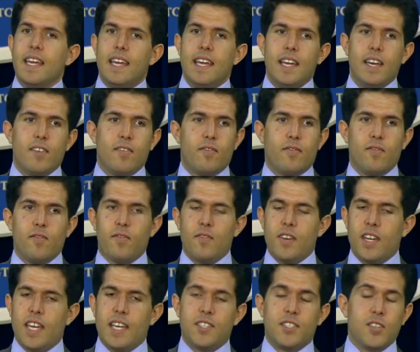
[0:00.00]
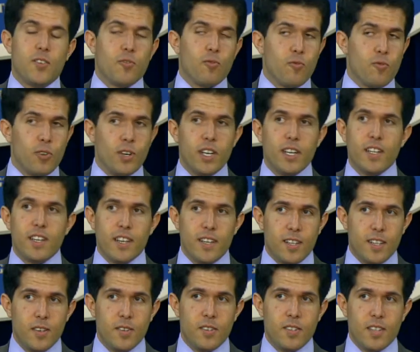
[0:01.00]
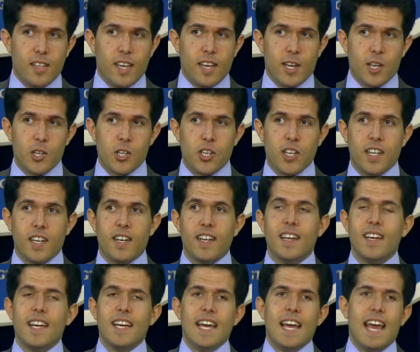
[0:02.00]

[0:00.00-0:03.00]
if it's a really close election